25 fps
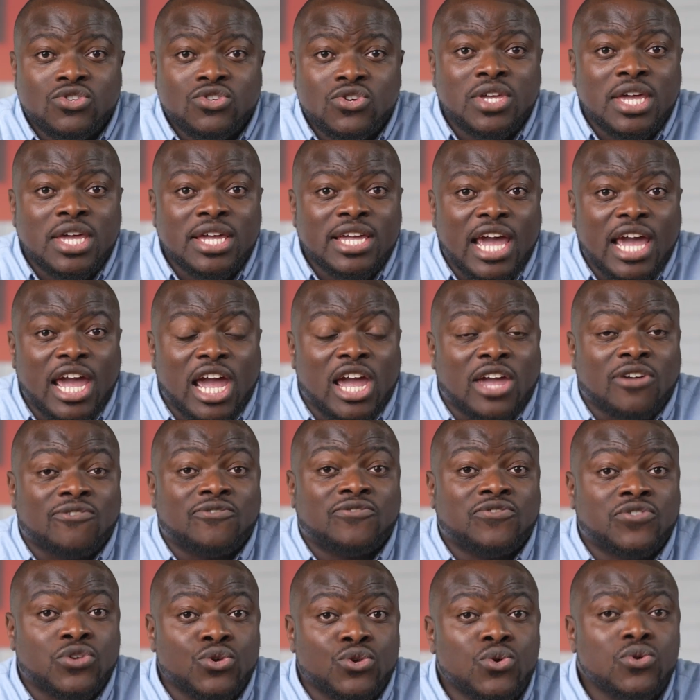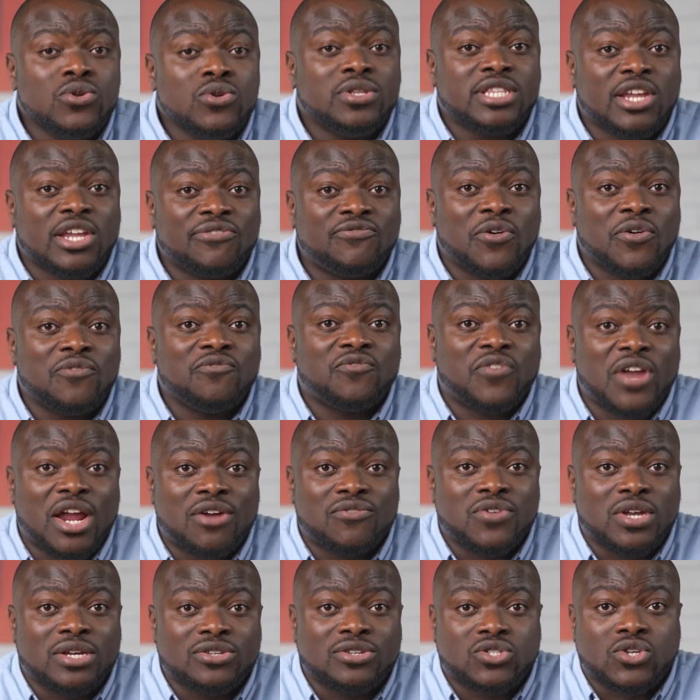can get a few different
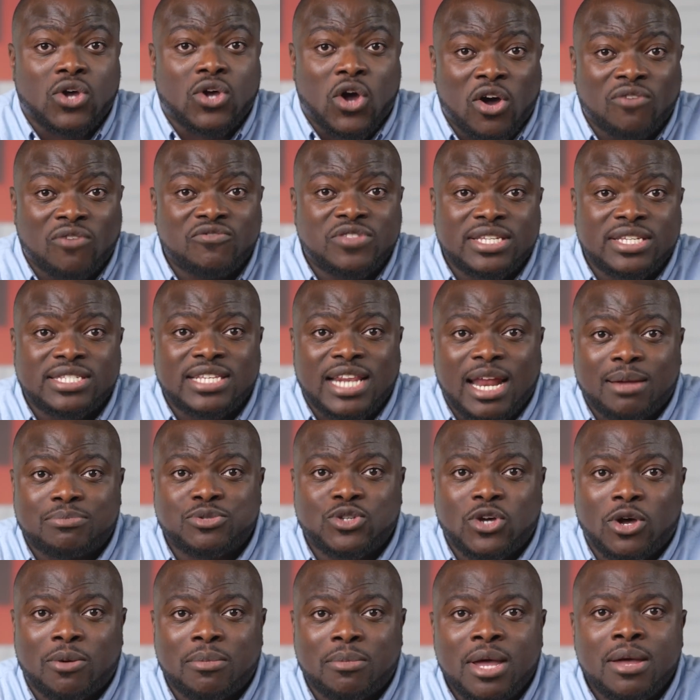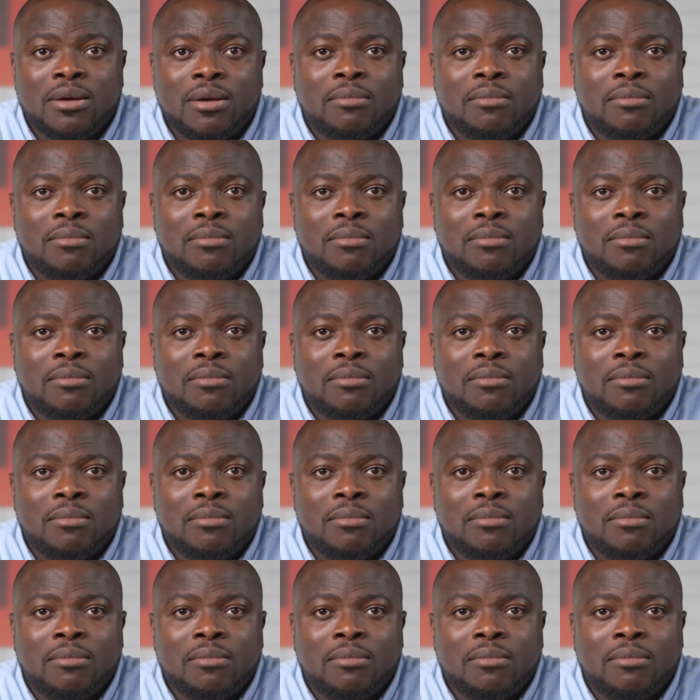variants of this laptop,